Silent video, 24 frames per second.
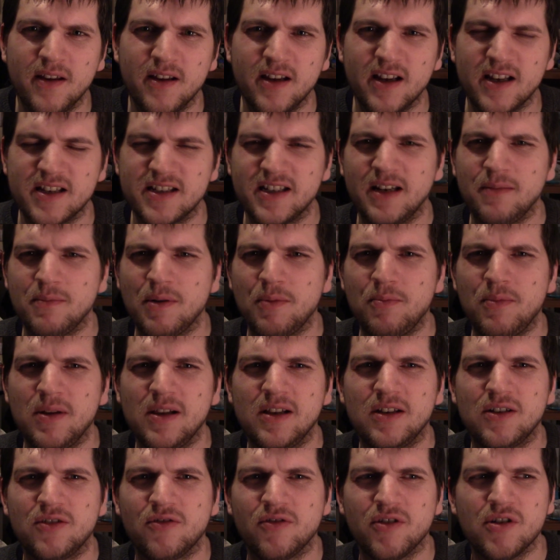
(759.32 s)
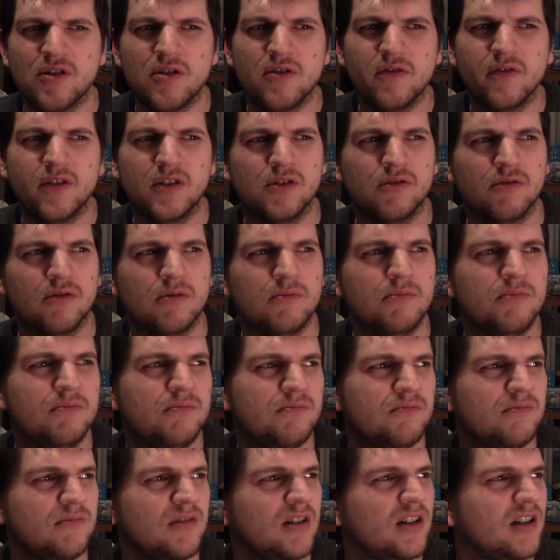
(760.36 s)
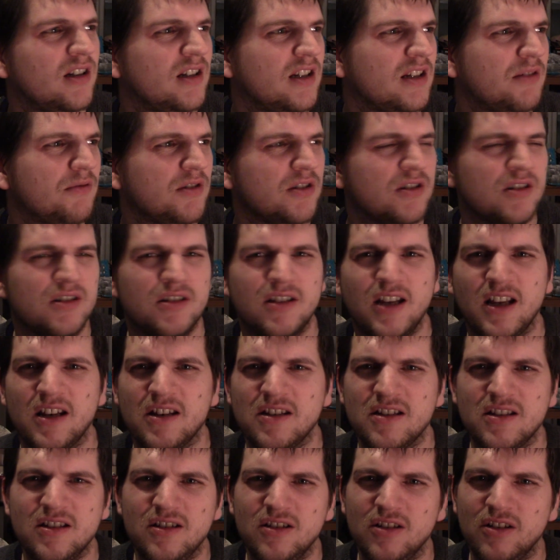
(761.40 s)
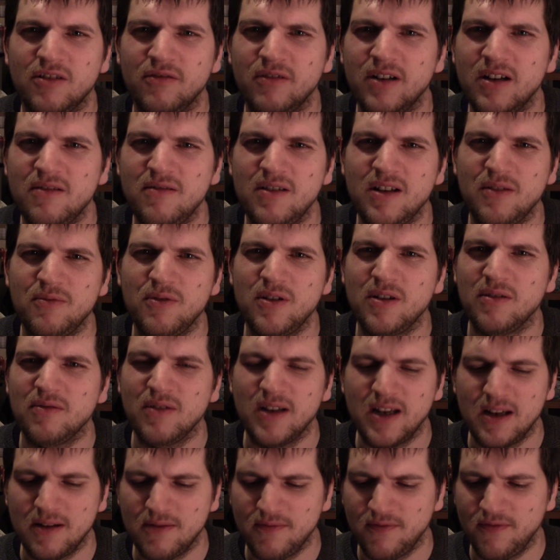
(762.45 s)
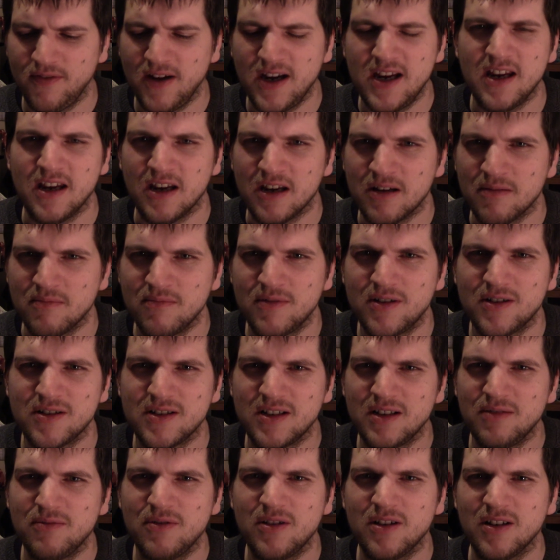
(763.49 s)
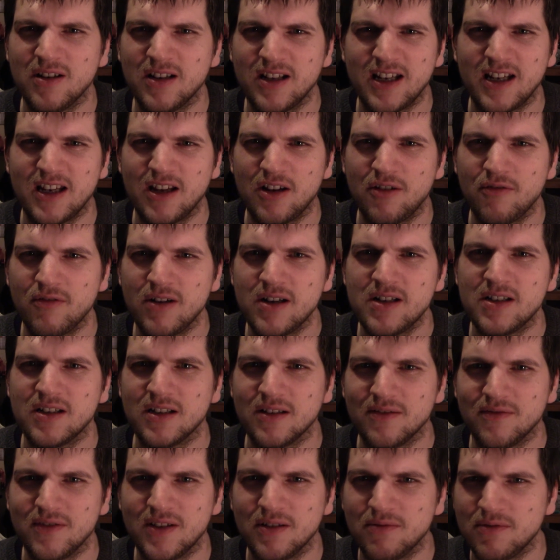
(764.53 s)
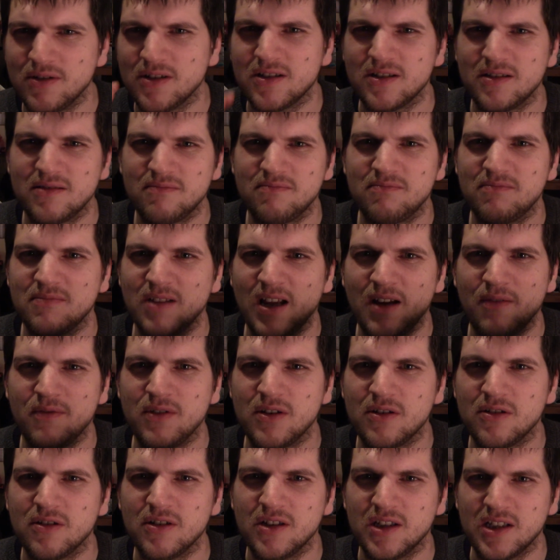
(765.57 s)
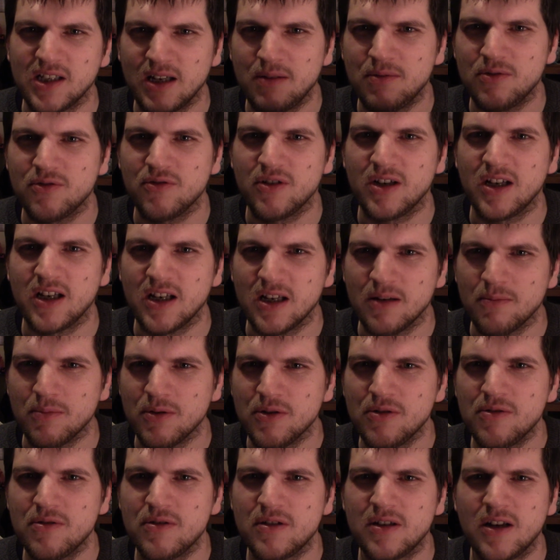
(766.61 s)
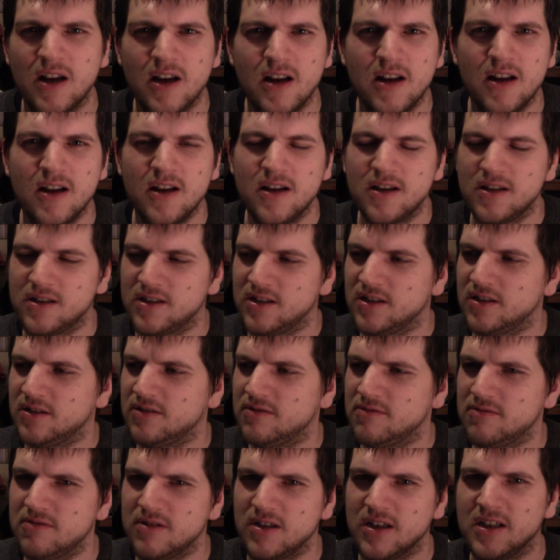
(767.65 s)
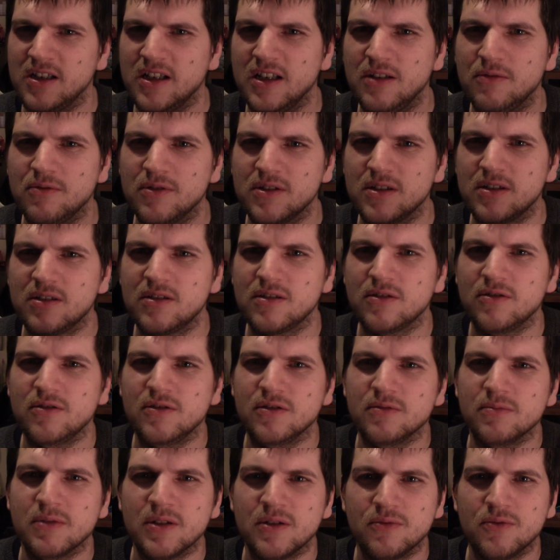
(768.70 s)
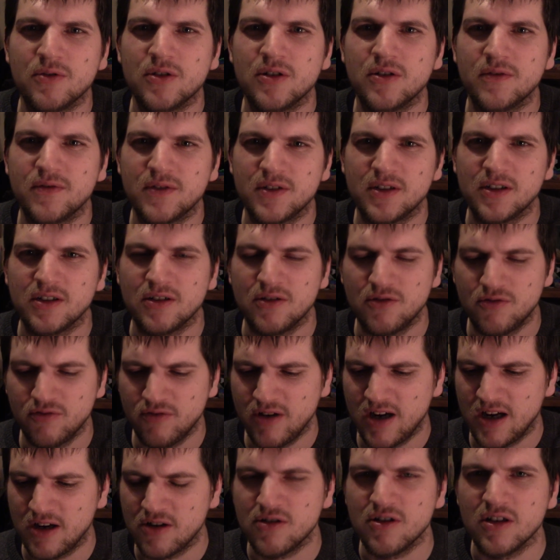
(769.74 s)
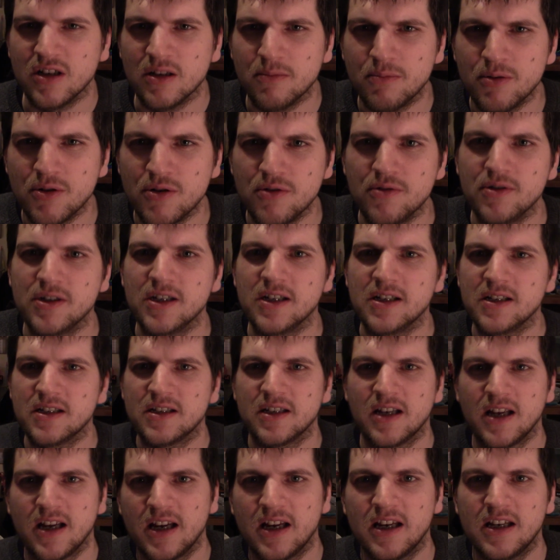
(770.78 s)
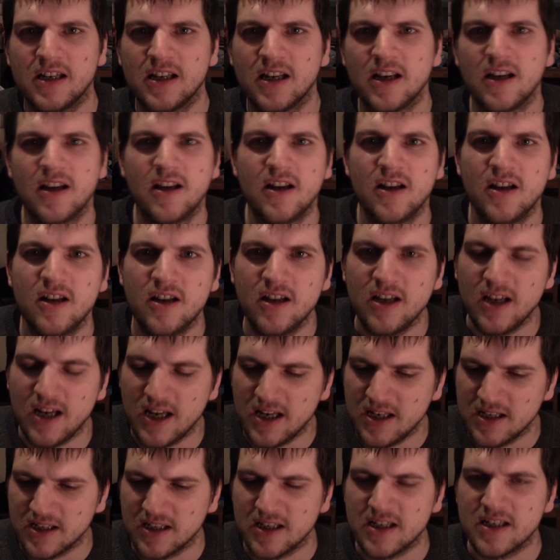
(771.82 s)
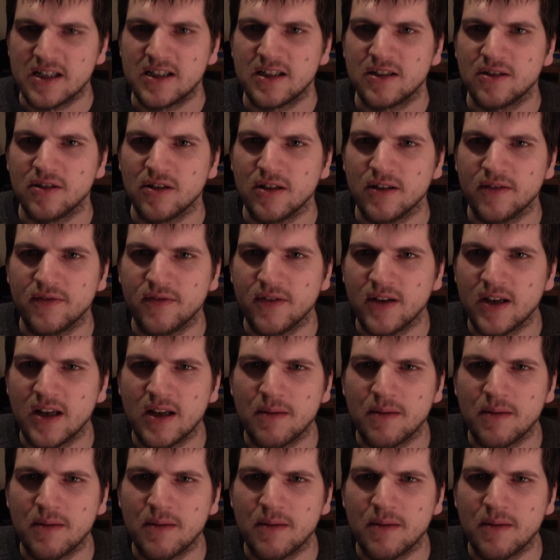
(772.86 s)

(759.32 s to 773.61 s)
I sent my military over to them and they were just kind of stood around. They weren't like fighting them because they weren't like aggressive. They were just having a good time drinking the booze. So what I did was told my dwarves to drag all the booze inside into this sort of